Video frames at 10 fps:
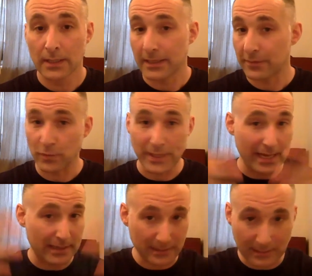If we
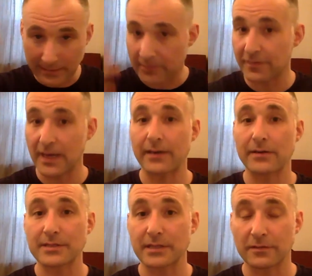had clarified
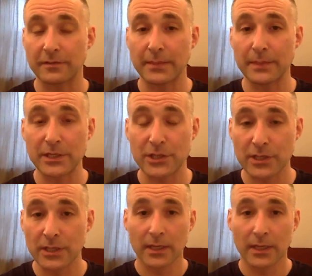our self-image